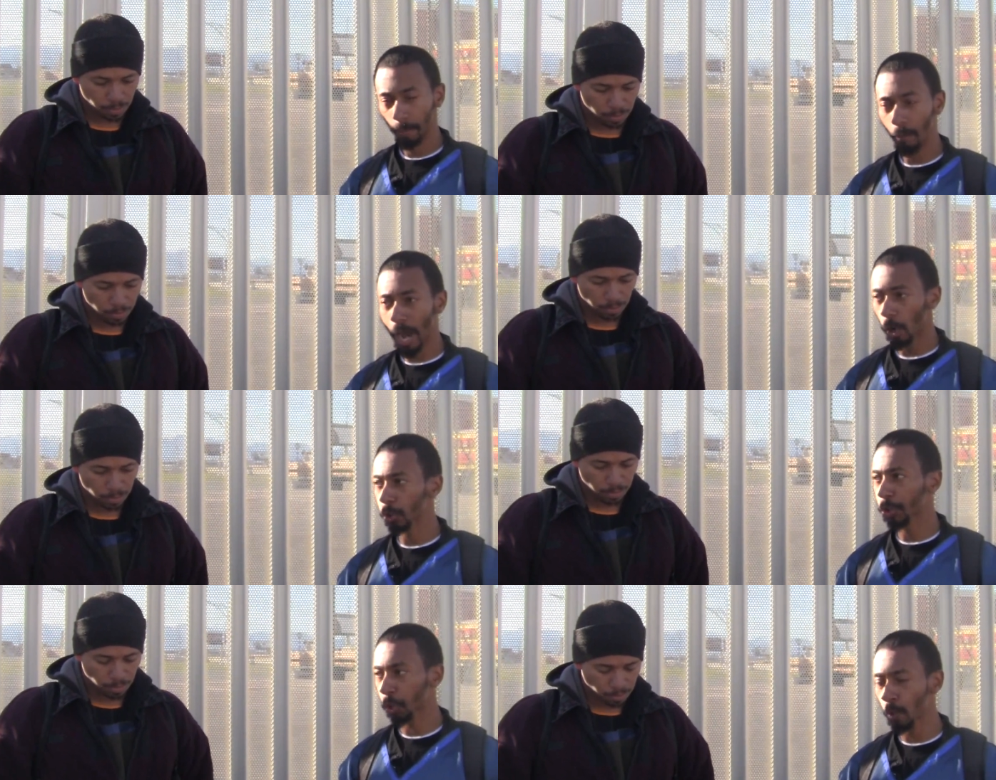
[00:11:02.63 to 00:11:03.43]
Speaker 1: By
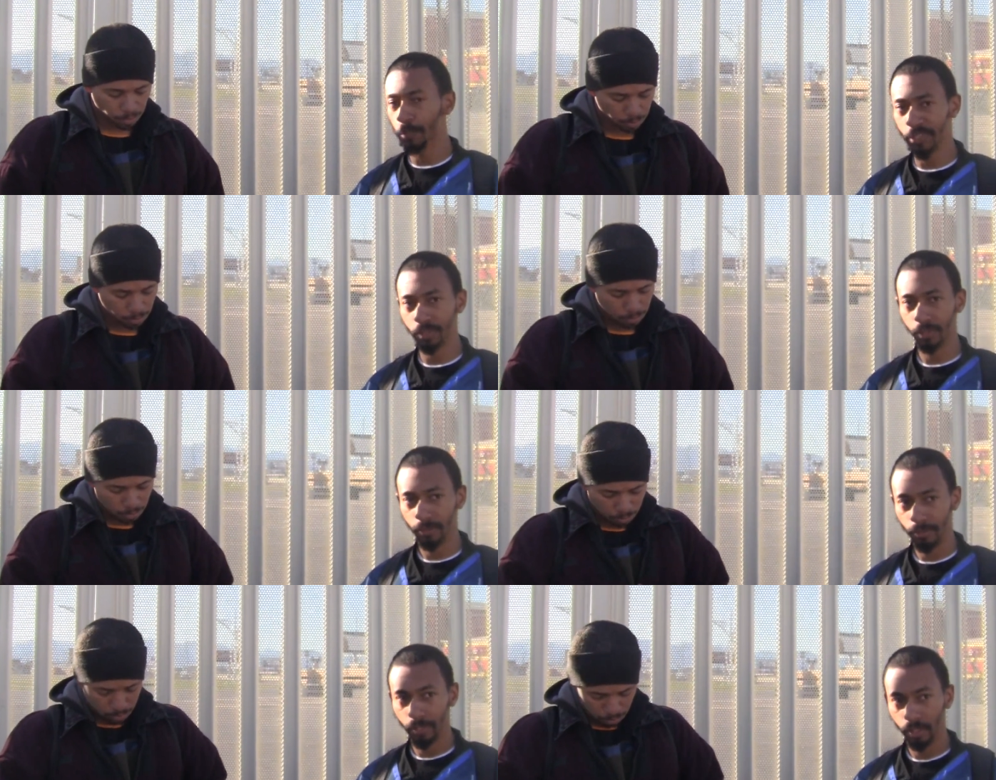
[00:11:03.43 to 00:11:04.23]
those troops.
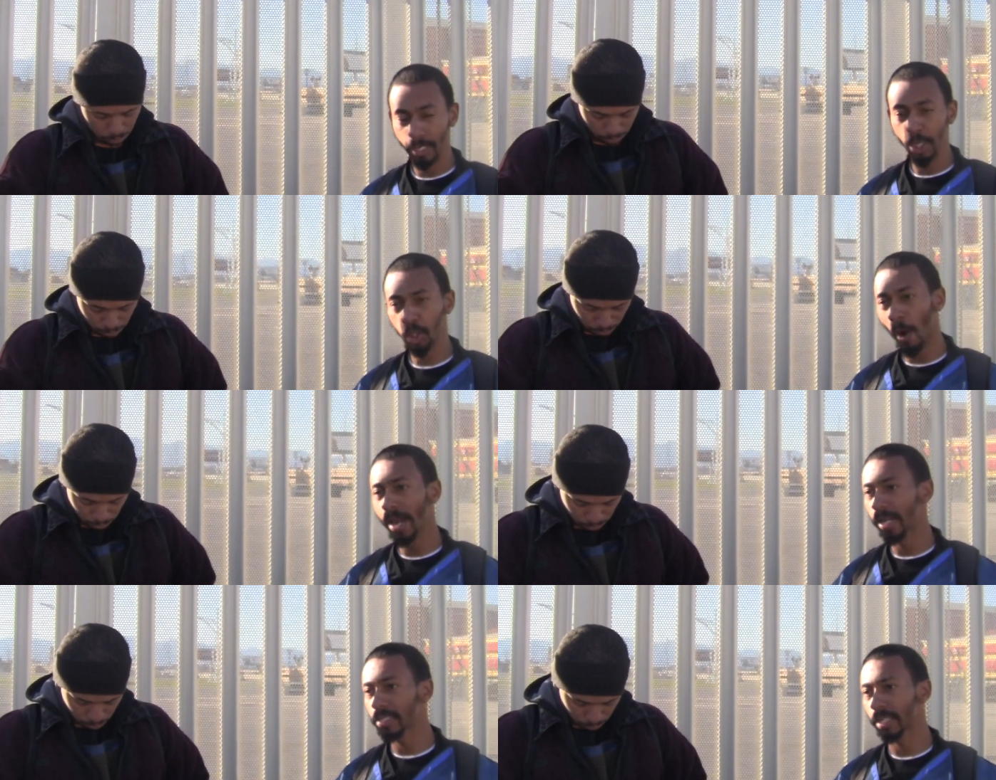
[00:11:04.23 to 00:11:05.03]
They're
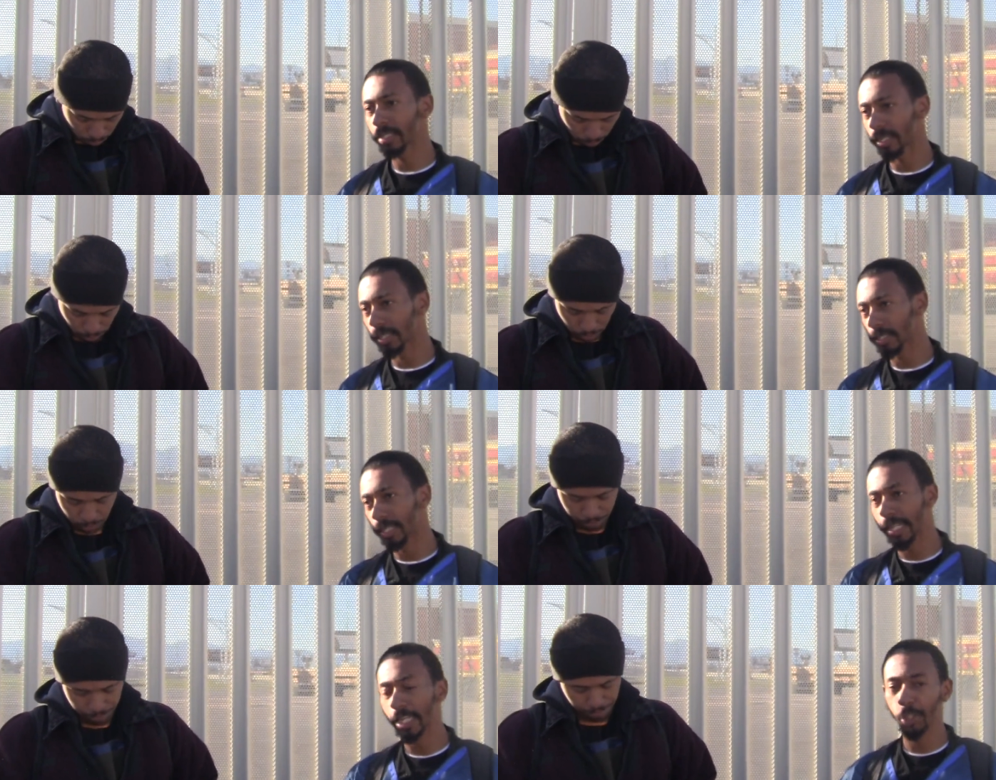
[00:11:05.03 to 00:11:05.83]
training to, to, to
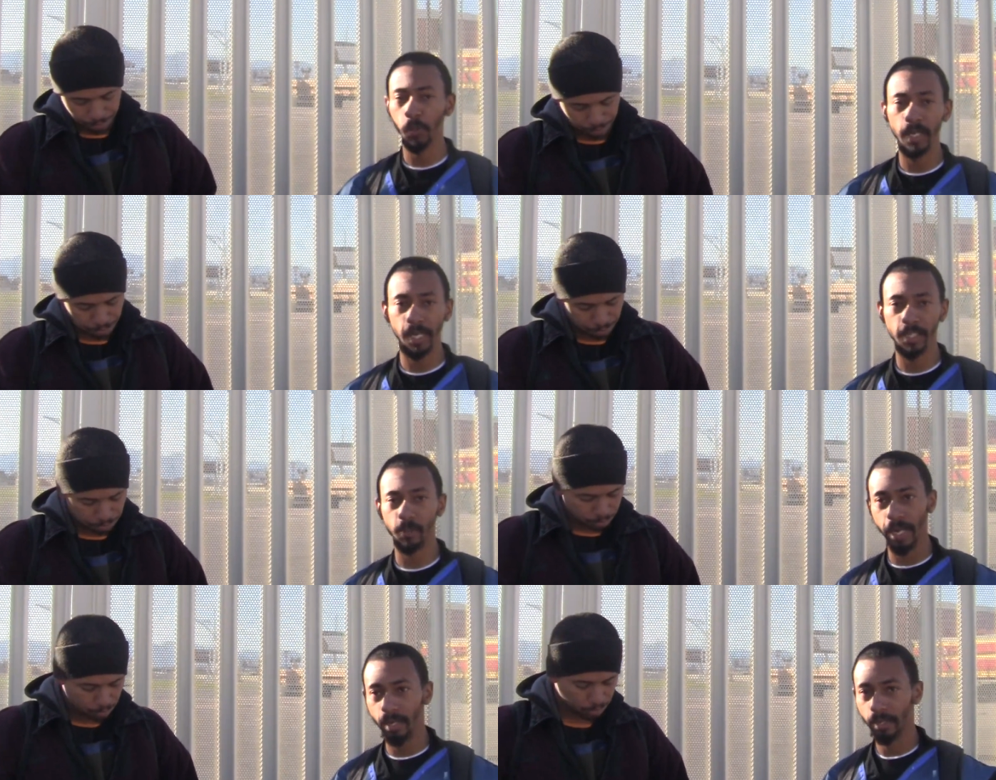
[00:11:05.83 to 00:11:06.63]
get you niggas,
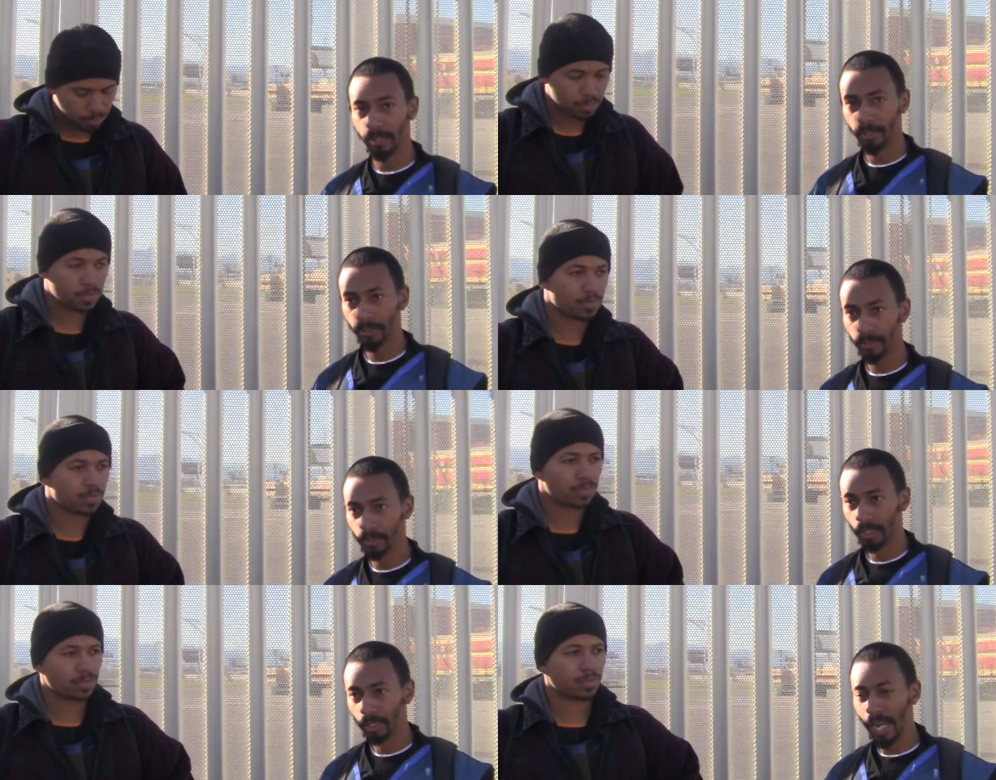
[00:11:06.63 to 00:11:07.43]
man.
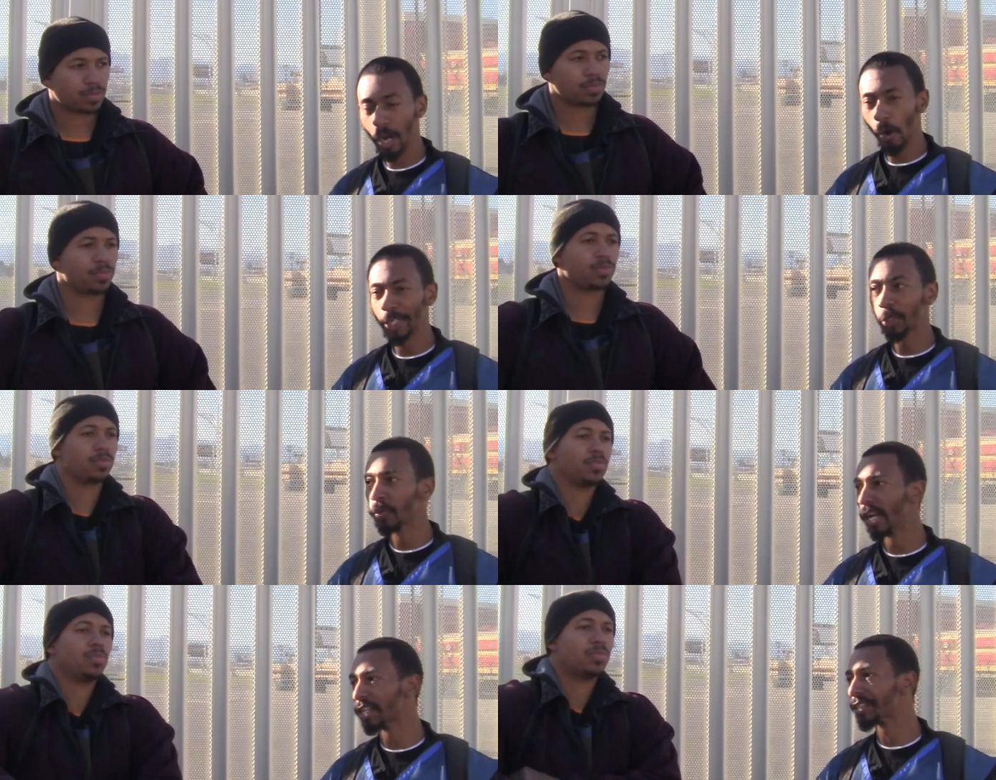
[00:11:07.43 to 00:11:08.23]
They know that you
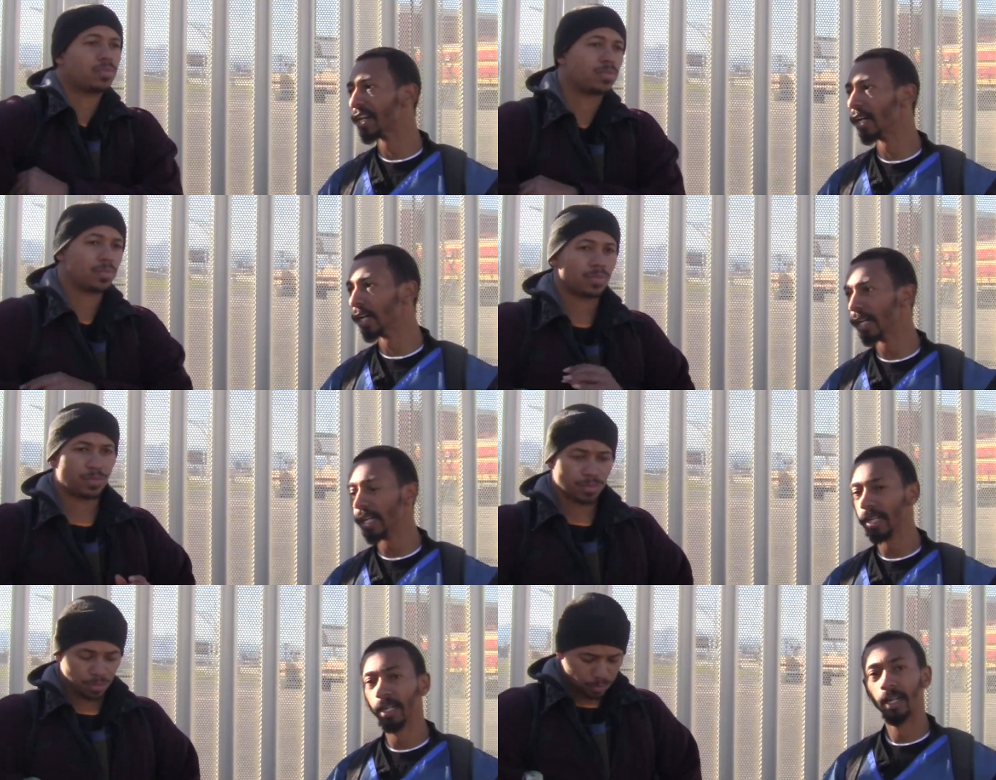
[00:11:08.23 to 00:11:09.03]
niggas in the hood,
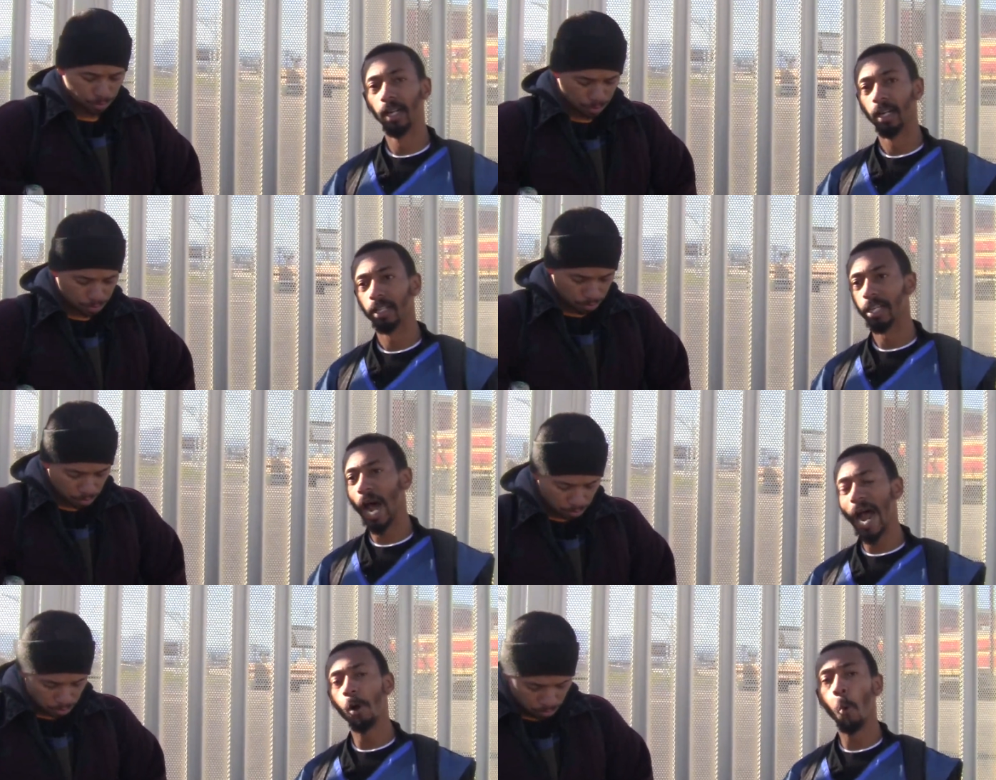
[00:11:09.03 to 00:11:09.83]
y'all
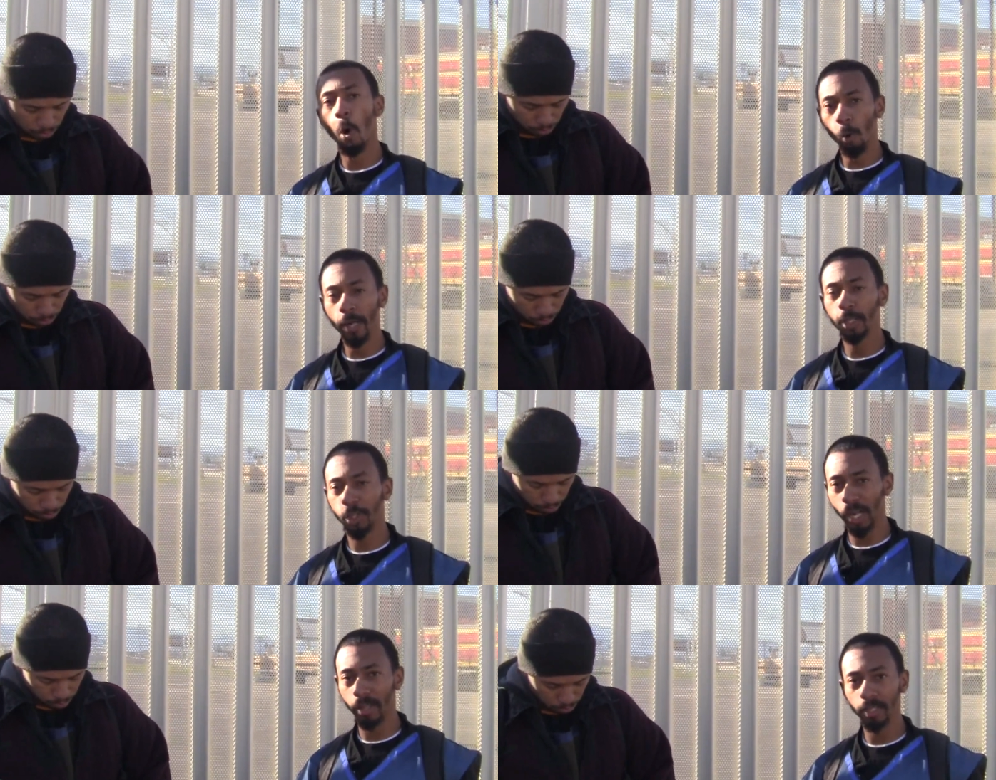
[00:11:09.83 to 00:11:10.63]
at war with each
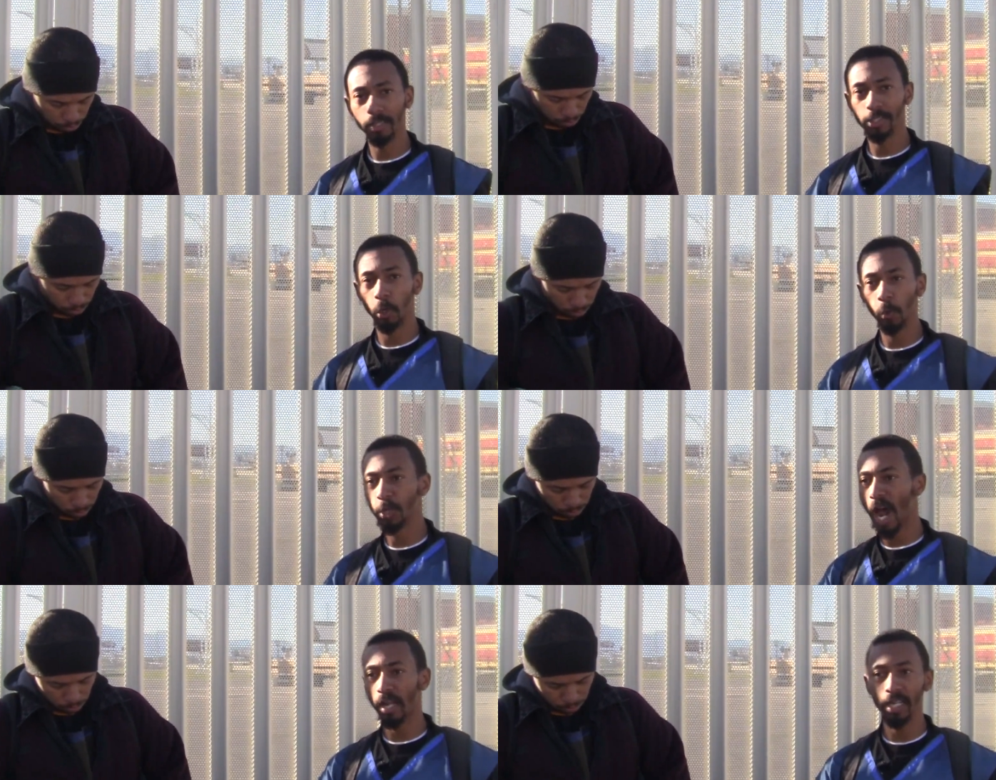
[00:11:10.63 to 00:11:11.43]
other, so y'all